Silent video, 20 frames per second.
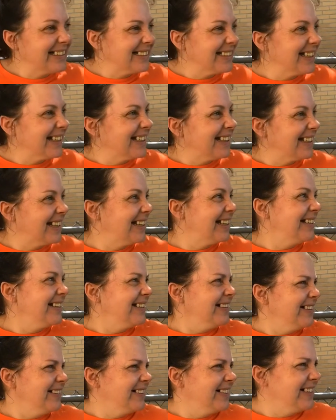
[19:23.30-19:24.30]
it's like
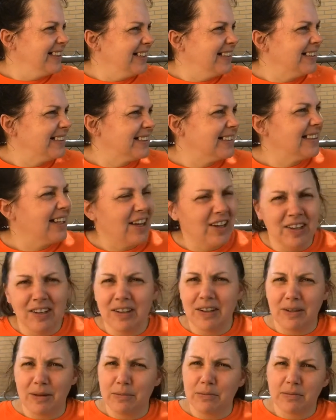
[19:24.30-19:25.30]
you need to
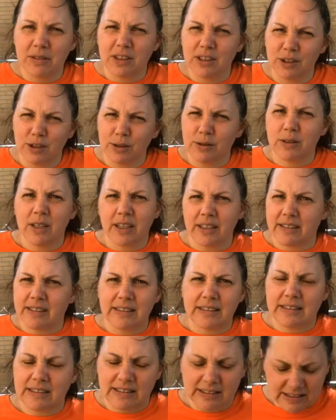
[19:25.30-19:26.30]
tell them too,
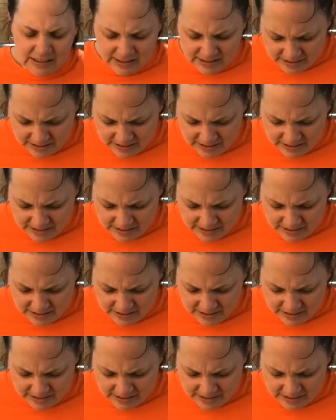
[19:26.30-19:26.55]
because.